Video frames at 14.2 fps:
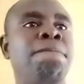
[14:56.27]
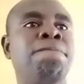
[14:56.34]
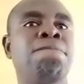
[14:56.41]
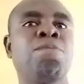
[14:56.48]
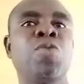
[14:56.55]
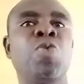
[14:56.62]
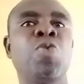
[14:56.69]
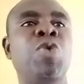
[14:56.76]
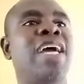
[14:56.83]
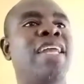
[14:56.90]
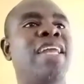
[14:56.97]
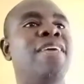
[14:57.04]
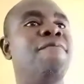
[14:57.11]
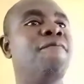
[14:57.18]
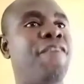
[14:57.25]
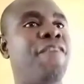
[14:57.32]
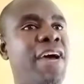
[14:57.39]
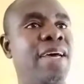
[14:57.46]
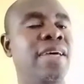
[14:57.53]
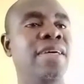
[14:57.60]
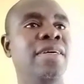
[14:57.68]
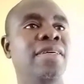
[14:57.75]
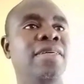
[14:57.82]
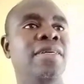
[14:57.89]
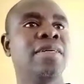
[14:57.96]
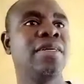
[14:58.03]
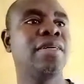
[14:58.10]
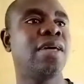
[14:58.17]
we can infer
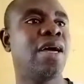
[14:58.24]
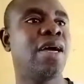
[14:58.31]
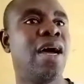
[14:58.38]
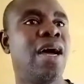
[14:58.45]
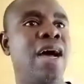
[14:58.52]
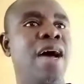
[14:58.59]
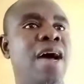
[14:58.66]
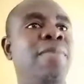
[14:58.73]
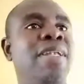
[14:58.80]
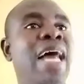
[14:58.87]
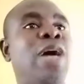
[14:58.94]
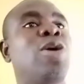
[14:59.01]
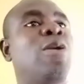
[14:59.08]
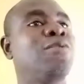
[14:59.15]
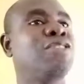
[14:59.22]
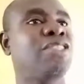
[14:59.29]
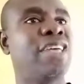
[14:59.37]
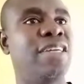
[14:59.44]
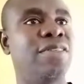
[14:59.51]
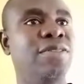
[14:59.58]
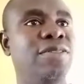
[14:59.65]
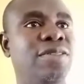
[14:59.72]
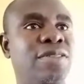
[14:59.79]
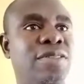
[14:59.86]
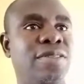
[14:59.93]
lack of sense